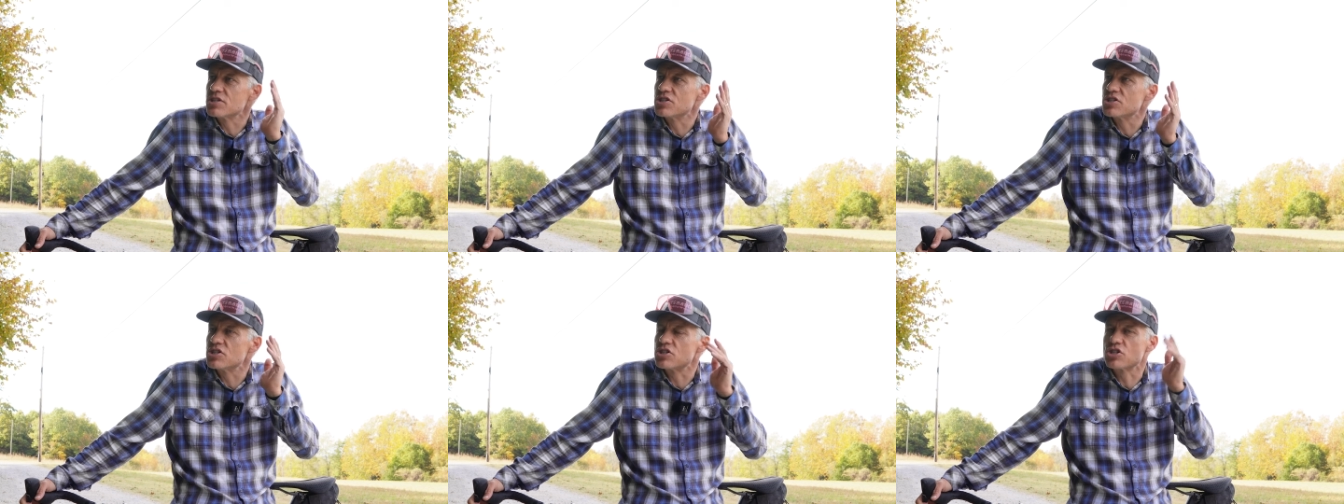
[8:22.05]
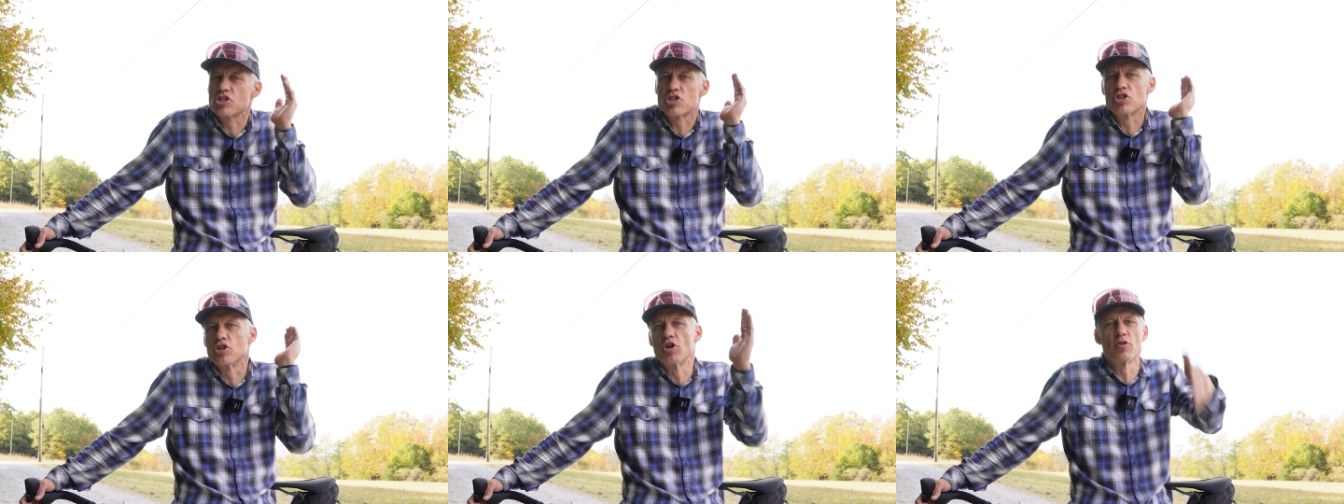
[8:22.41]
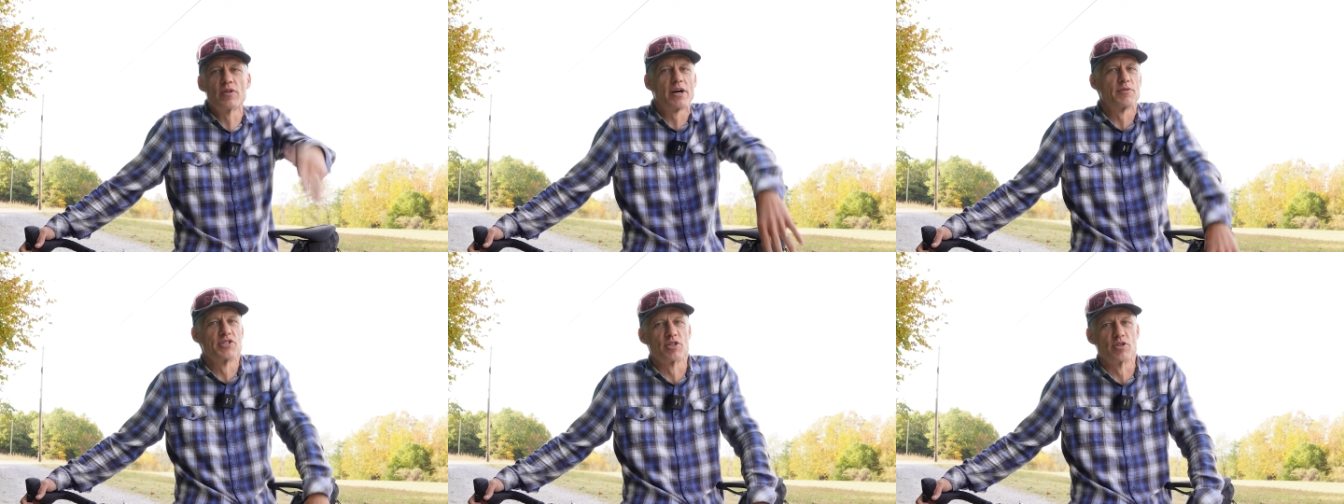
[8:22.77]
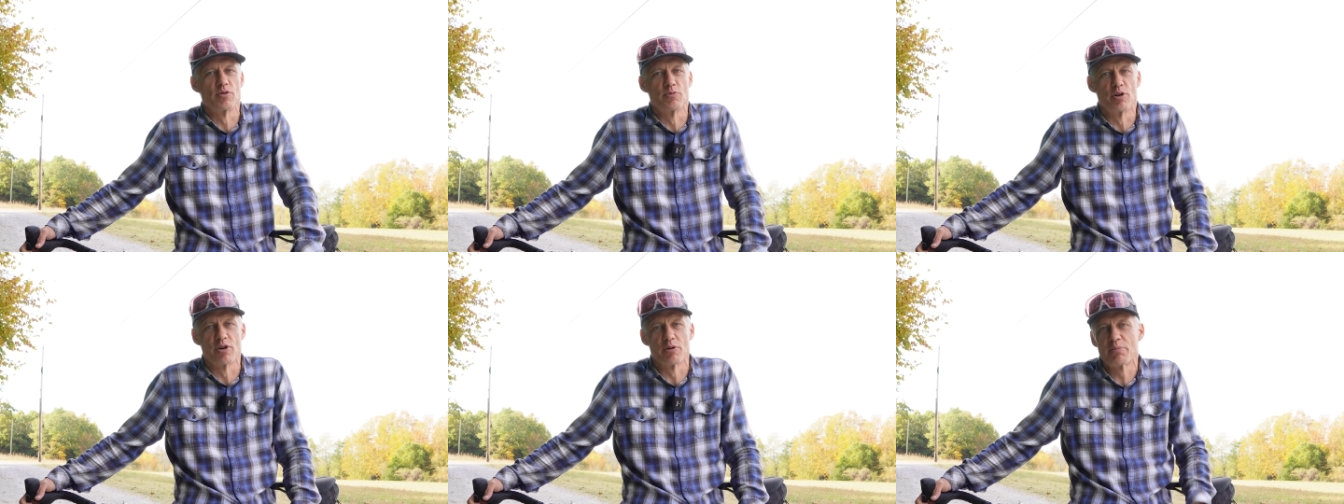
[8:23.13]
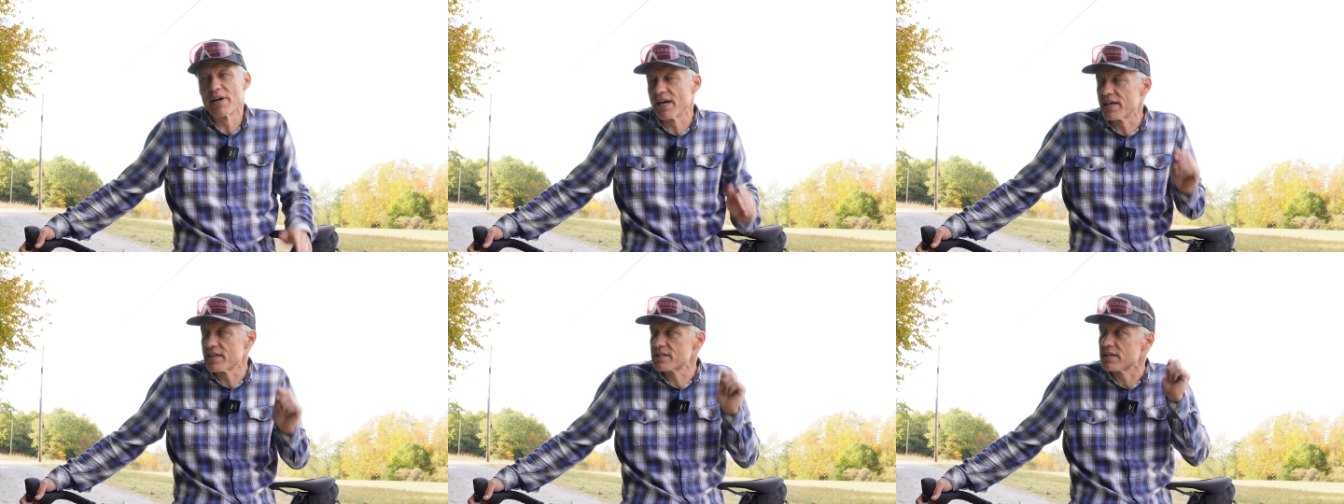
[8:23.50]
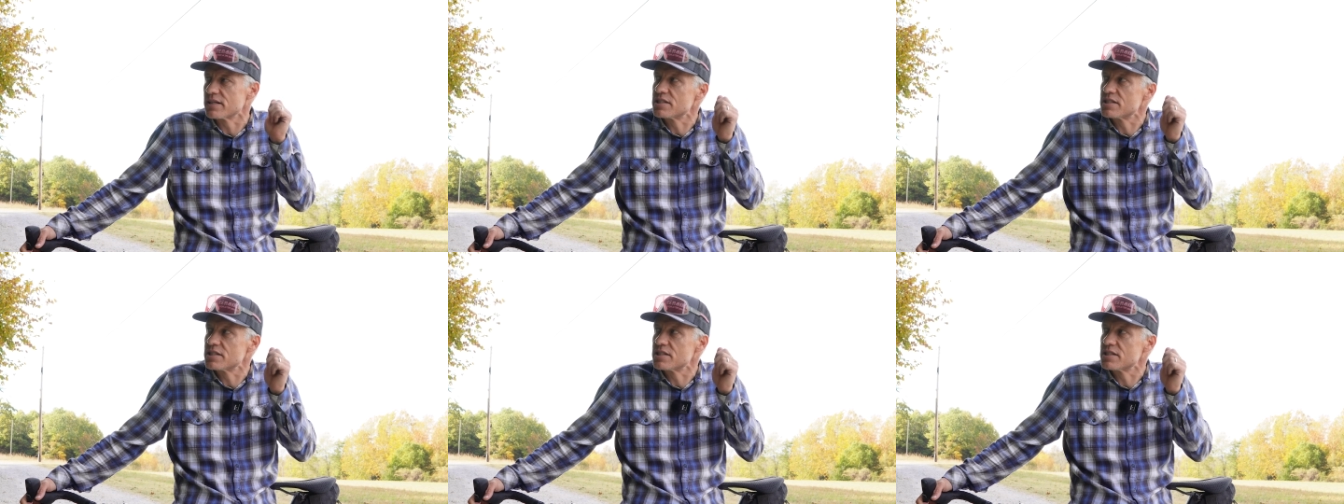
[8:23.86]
shh, no, that was a group going past.